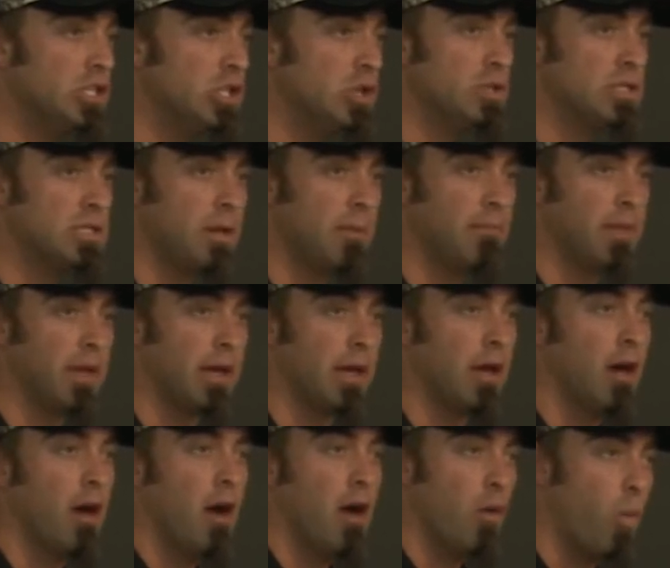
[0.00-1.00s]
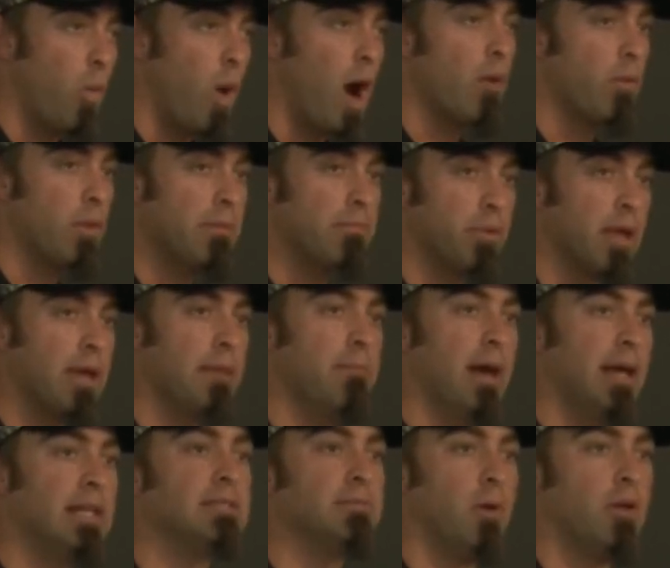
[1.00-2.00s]
do something while we play
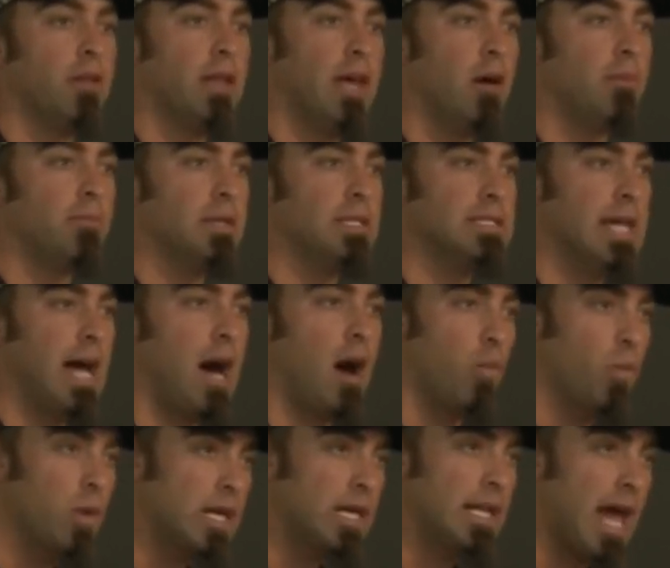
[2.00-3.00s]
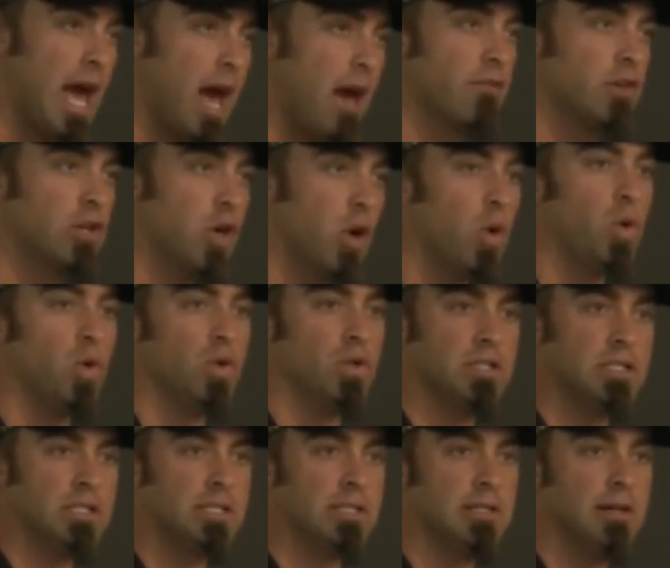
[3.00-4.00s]
baseball to help this out. We can have
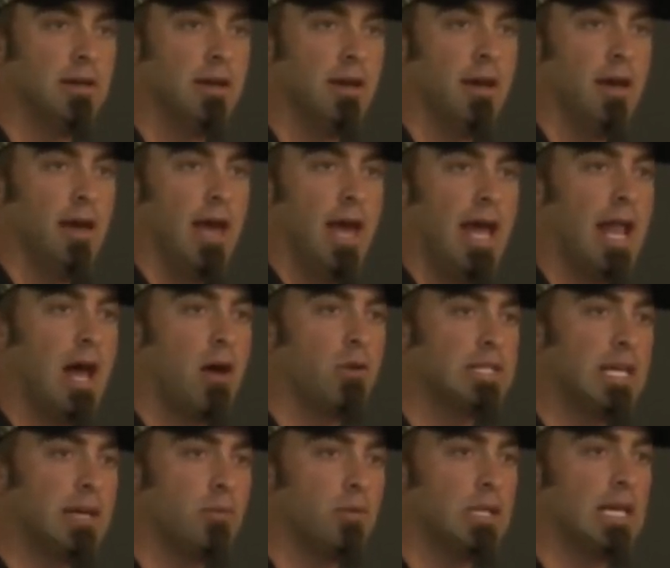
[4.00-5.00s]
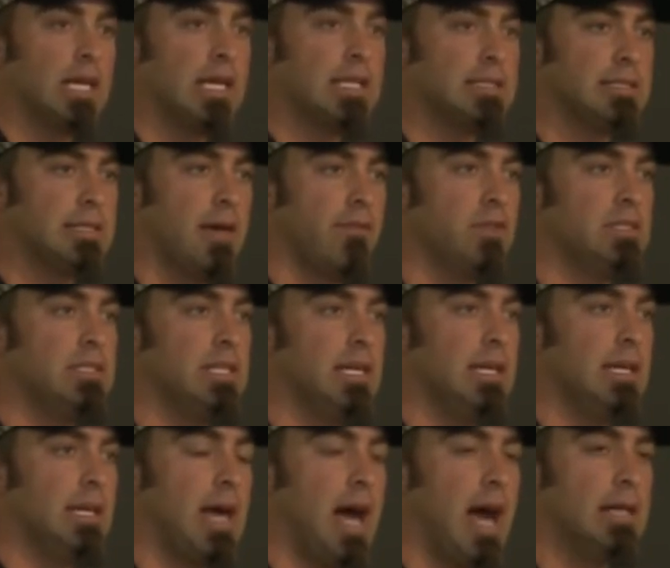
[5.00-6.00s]
goals. And I was able to get
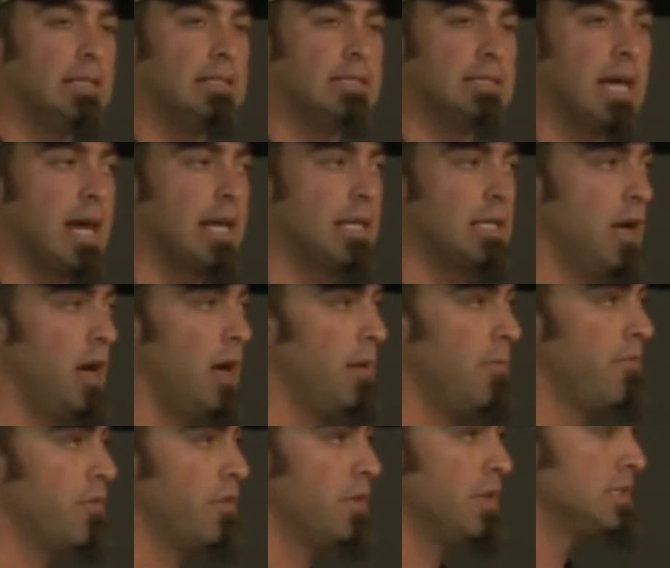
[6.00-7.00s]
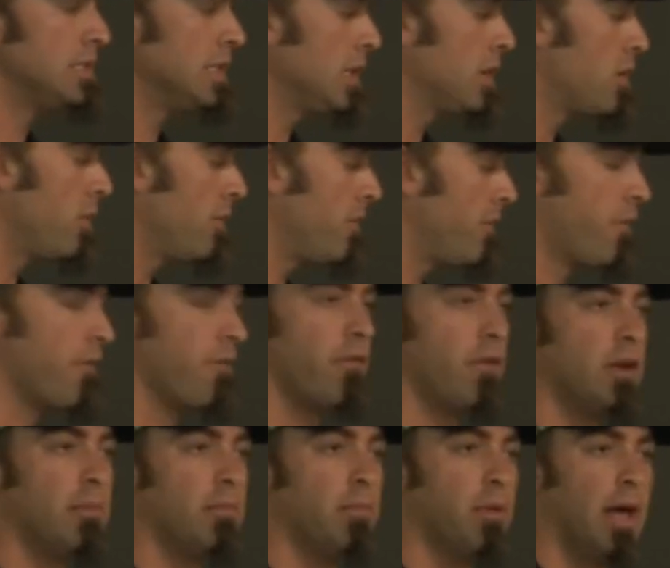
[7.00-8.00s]
17 guys signed up for this thing called for
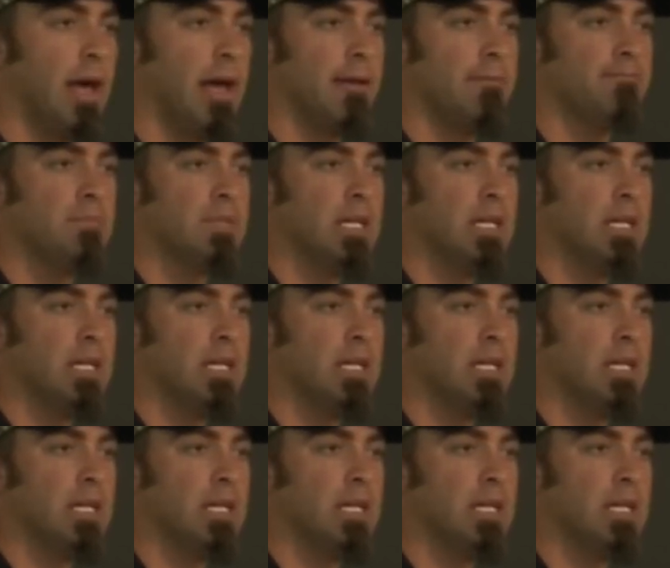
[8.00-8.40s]
free to play.